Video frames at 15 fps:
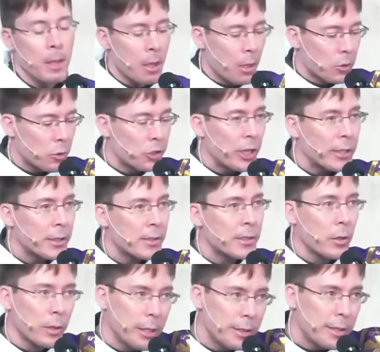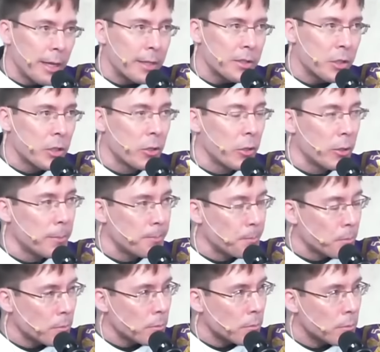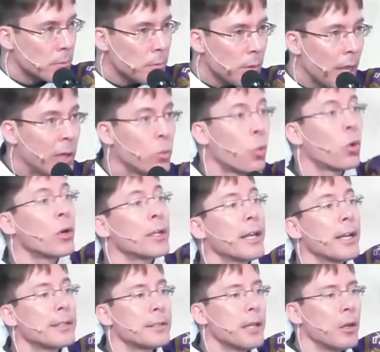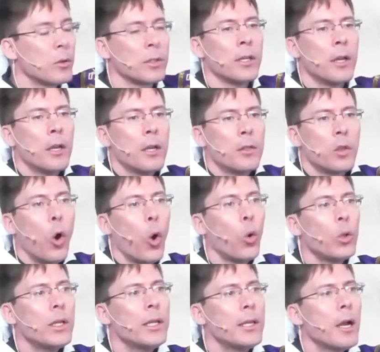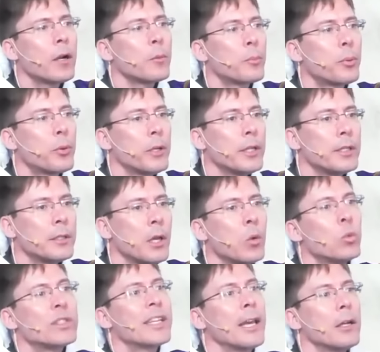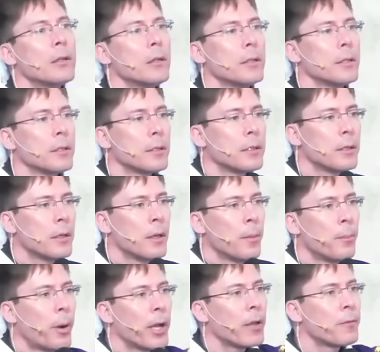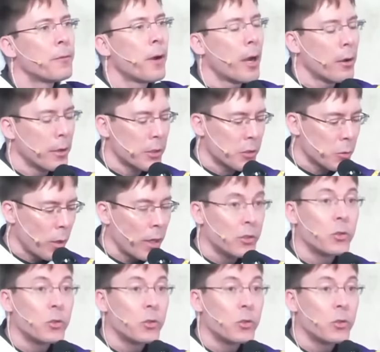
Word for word: So check this out. He's executed, and word gets out. The holy young priest was killed by a firing squad.